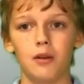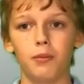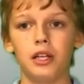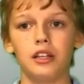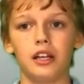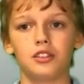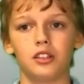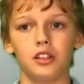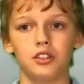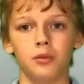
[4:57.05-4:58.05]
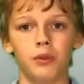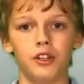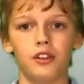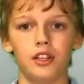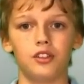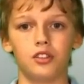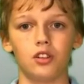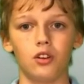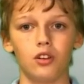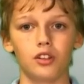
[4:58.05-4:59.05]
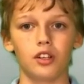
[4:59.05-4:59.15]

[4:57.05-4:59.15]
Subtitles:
be there to listen when you need to talk.